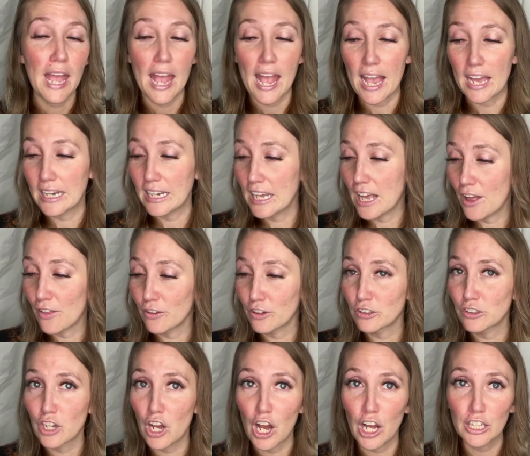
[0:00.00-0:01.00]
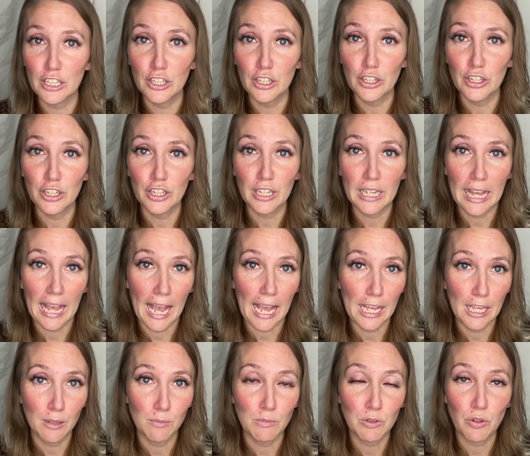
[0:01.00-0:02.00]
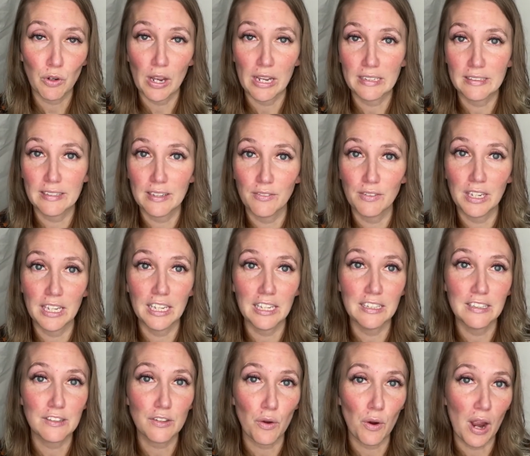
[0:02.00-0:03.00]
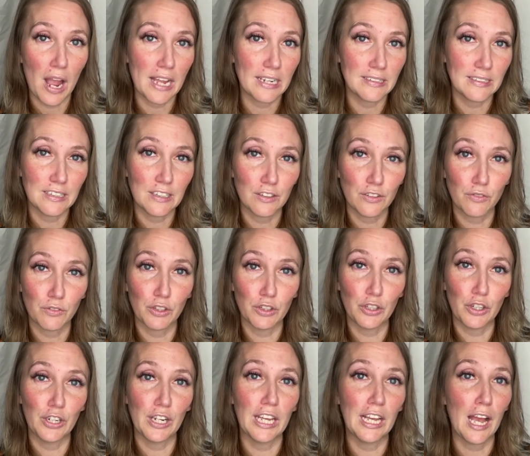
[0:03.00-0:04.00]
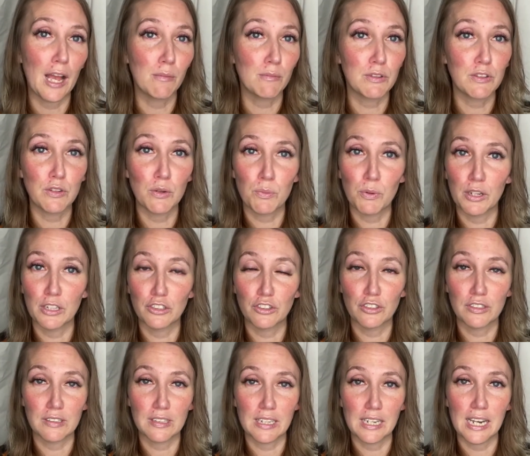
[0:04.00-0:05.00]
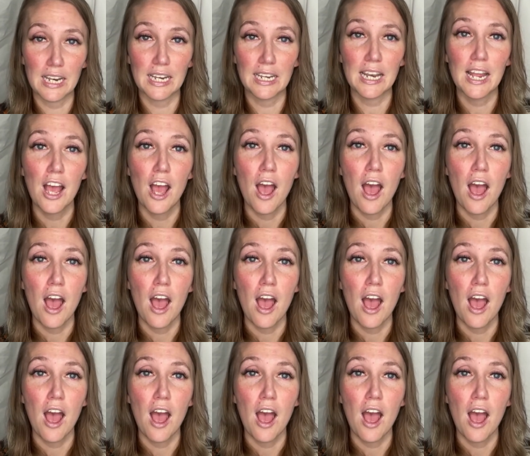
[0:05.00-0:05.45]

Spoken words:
any other toddler games or activities or ideas for learning I'm super interested in.